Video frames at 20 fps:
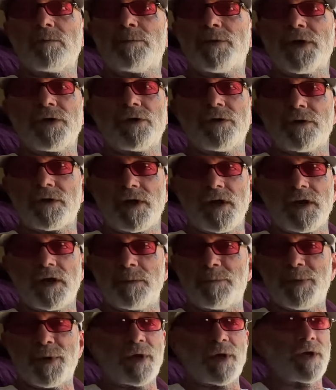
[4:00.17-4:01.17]
be your guinea
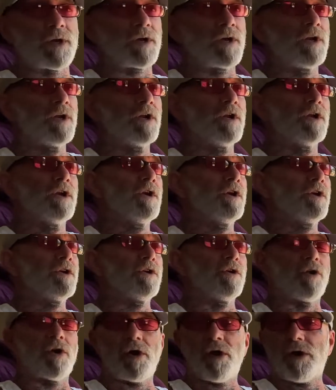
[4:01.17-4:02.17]
pig,
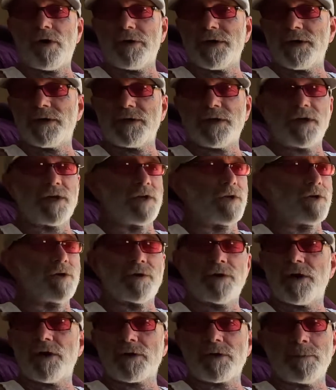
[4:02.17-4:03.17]
your R&D,
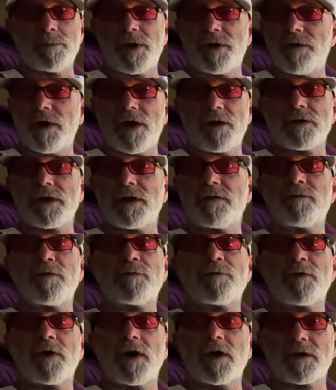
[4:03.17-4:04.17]
your Huckleberry. I don't give a
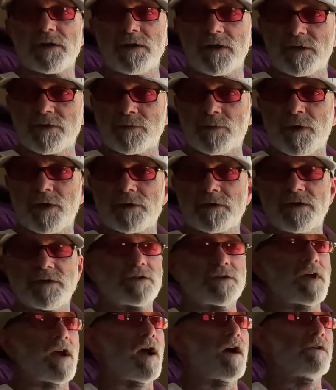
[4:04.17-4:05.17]
fuck. Let's work
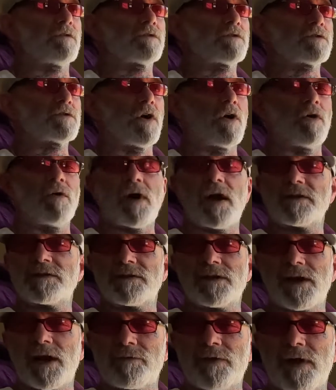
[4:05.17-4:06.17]
this out. So I
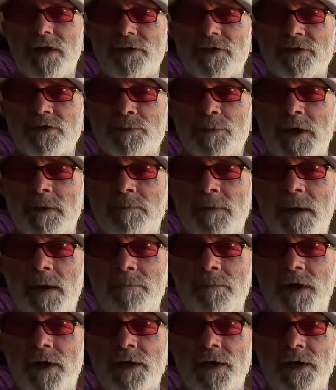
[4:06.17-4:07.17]
said, I'd rather spend my
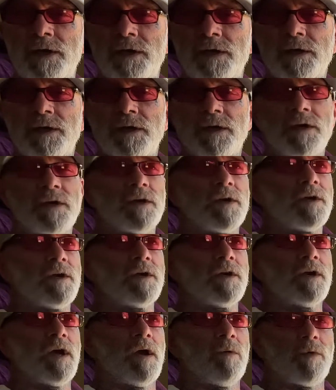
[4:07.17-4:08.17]
money
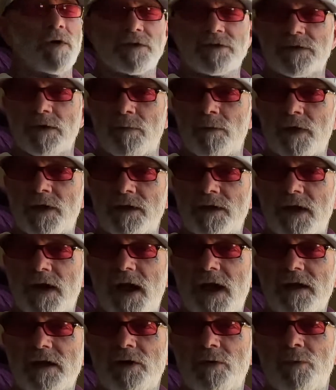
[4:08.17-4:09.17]
with someone that
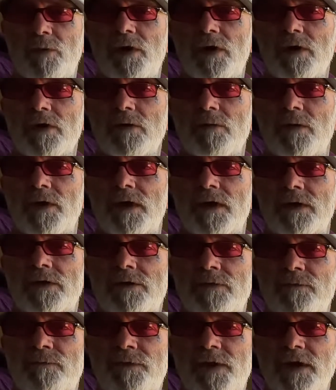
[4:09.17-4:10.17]
I can work
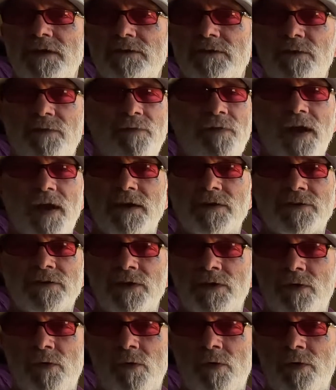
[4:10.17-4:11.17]
with face to face
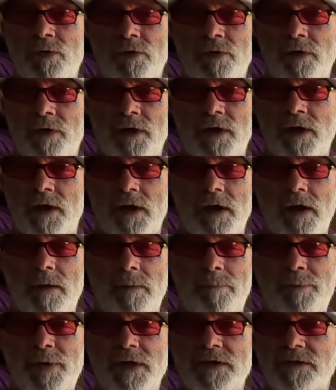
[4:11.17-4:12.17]
than order
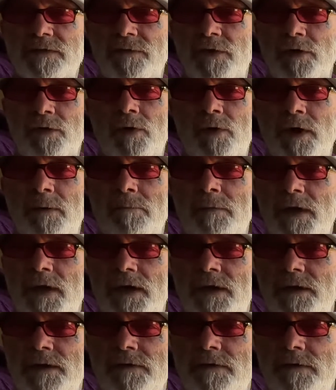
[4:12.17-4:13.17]
a piece of equipment